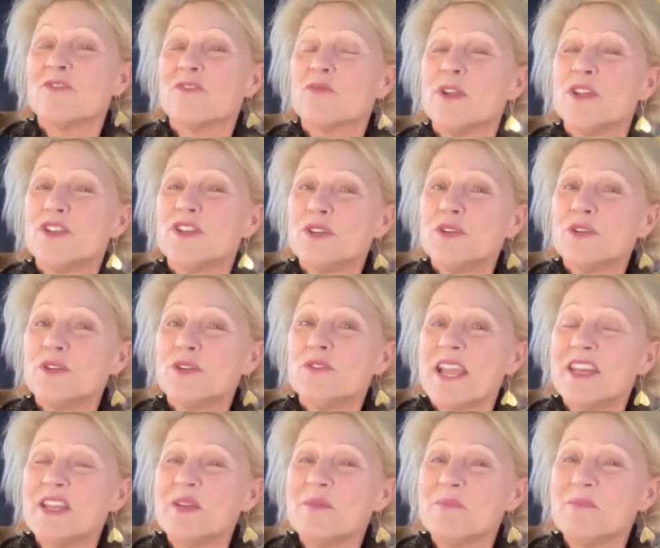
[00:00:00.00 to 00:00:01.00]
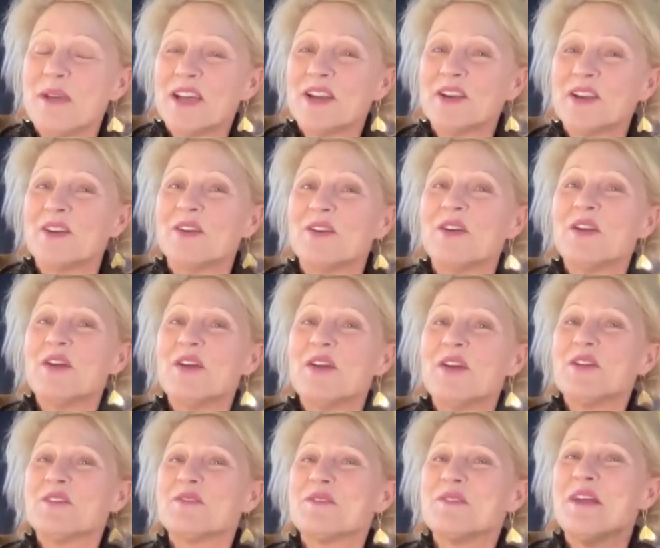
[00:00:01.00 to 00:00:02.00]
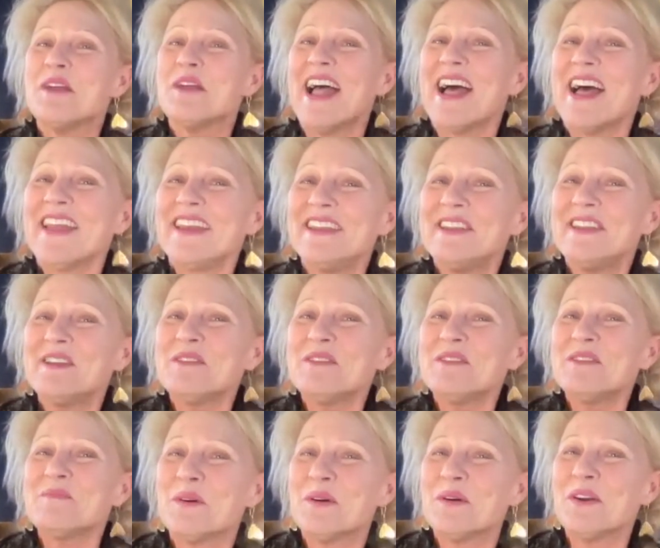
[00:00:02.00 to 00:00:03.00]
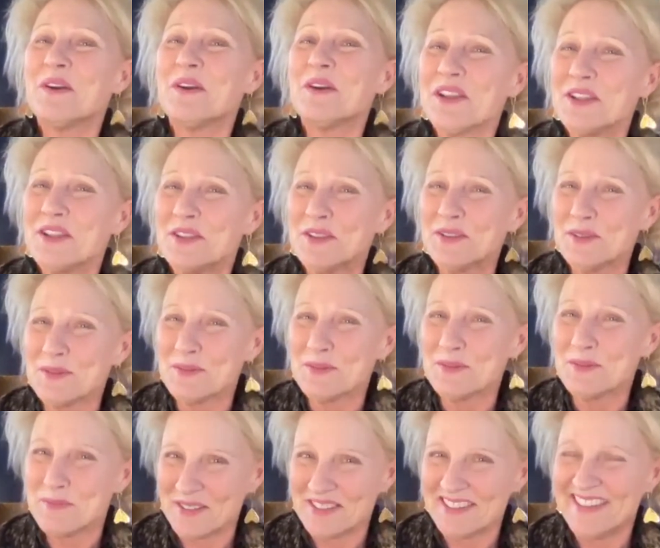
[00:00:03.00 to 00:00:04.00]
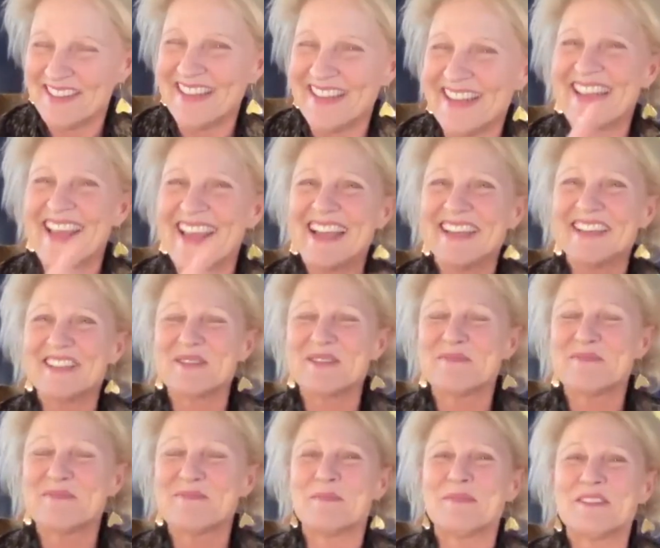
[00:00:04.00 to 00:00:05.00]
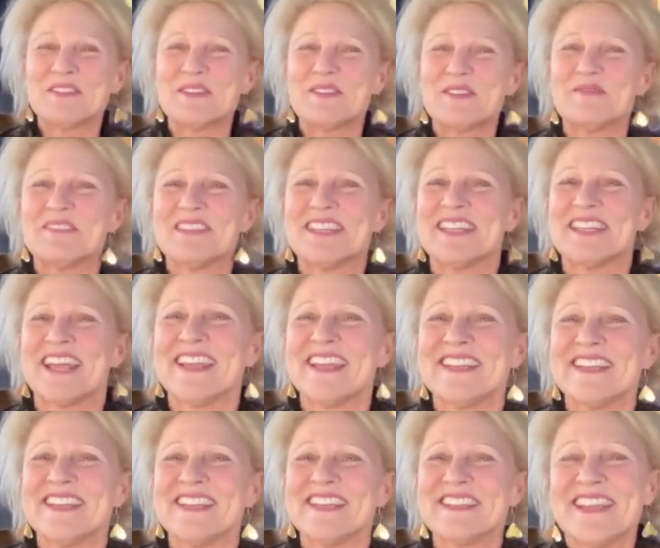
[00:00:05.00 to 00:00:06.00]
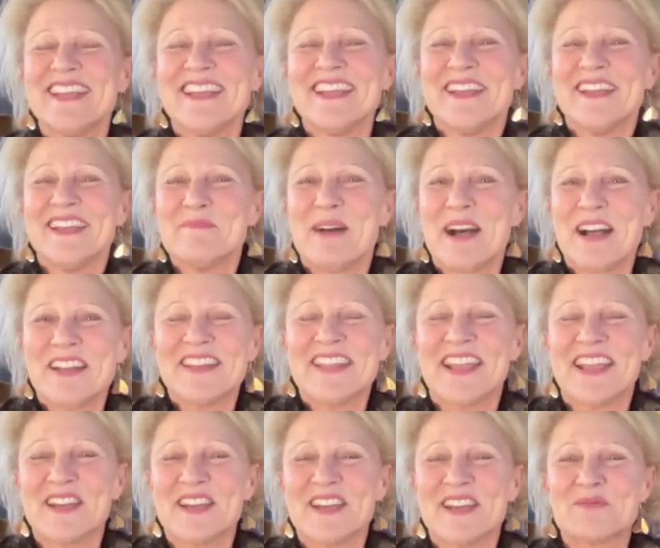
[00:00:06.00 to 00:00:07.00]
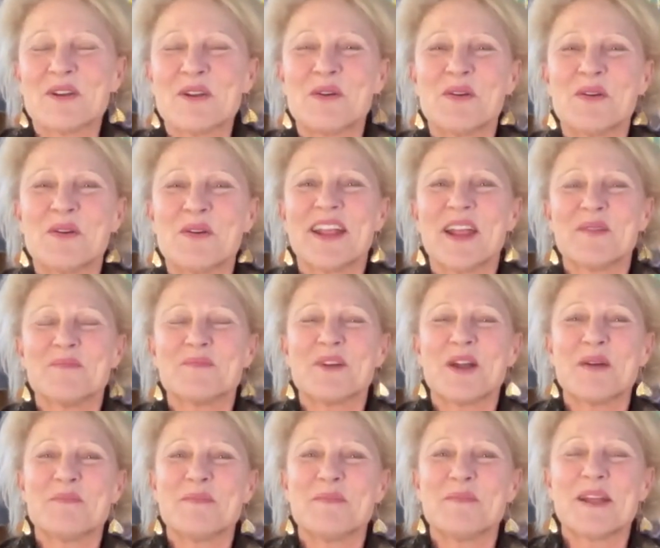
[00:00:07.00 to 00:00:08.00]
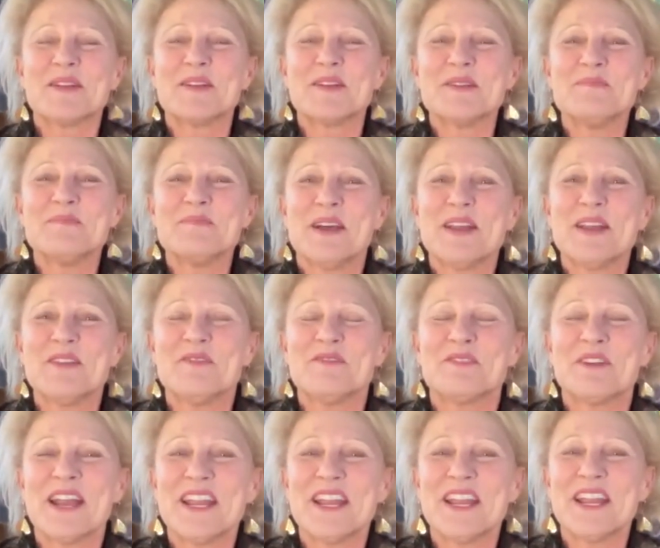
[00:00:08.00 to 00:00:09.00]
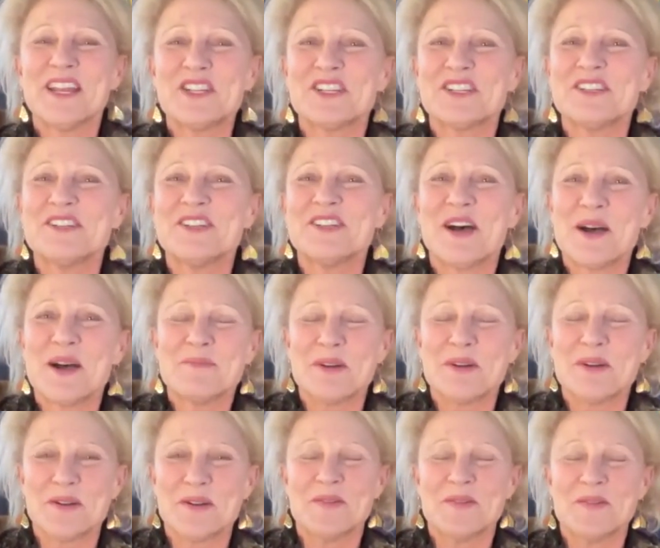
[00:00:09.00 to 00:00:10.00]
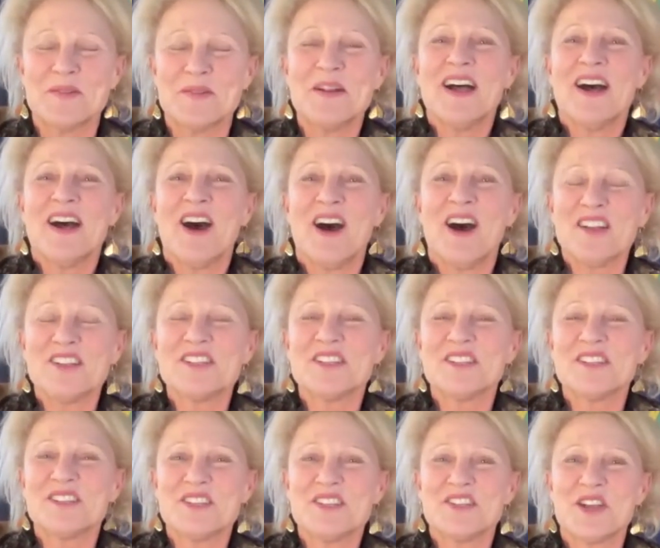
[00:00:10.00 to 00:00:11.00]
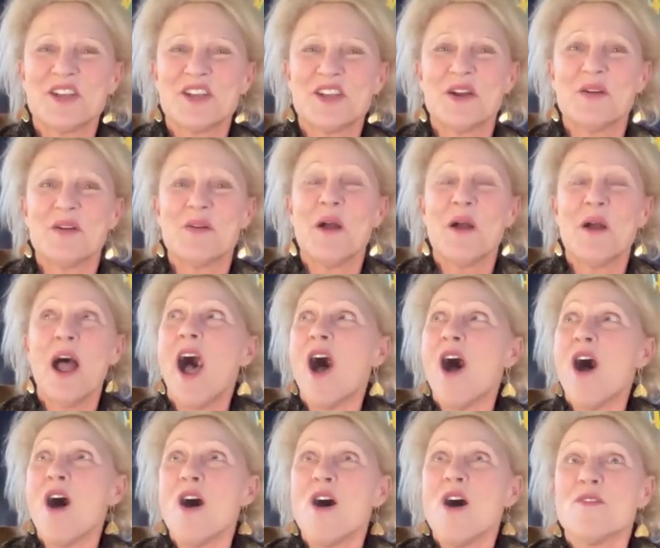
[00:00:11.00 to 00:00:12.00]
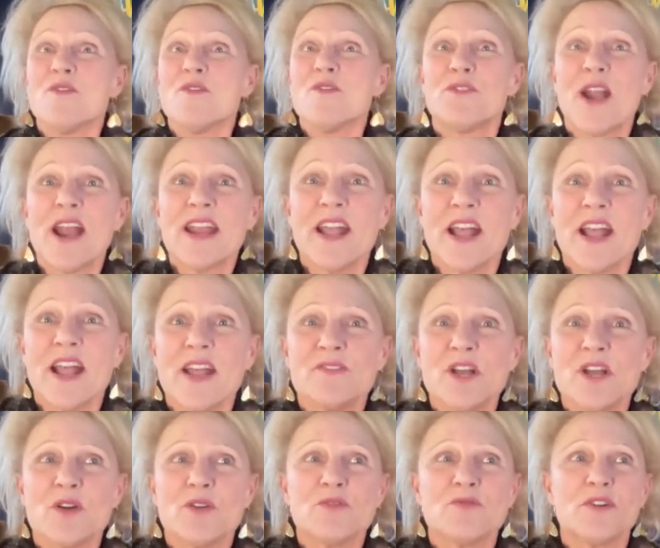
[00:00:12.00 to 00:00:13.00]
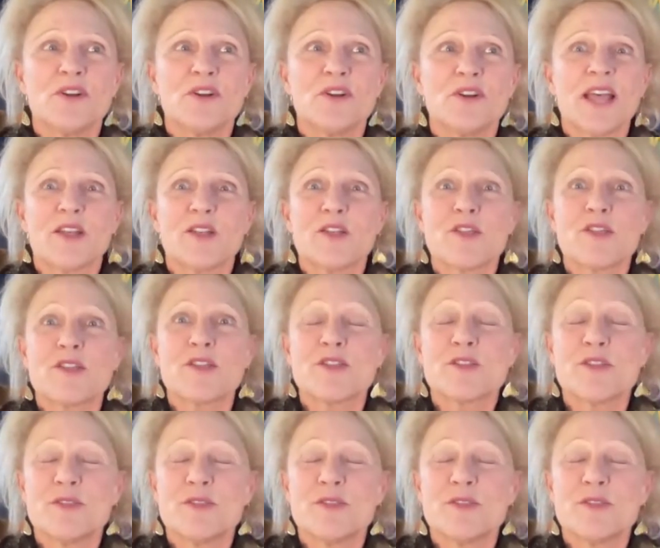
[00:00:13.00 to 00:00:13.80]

if we do dating better through adding more humor? That's the purpose of today's podcast recording. I brought my good buddy, Frank Chindamo, onto the show. Frank, I've known for like